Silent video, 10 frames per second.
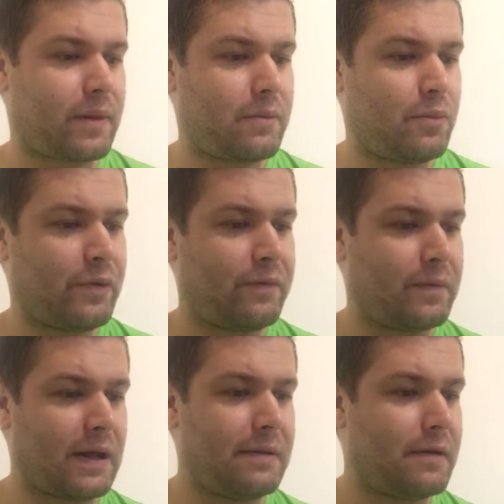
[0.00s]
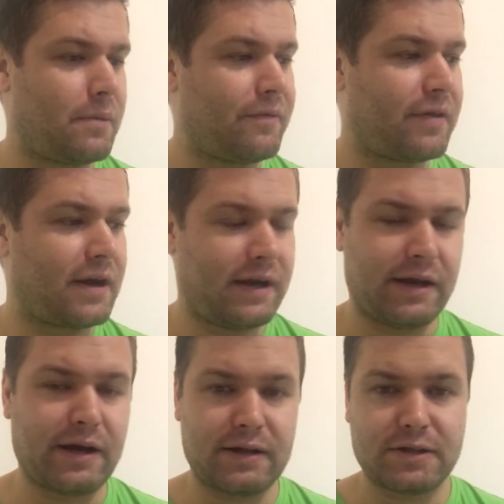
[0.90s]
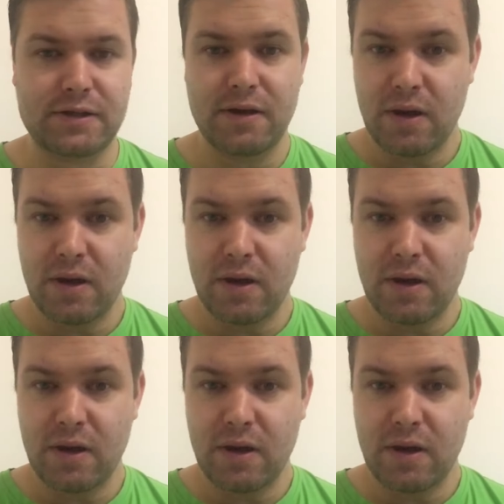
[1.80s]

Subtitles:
We'll in with the right yards,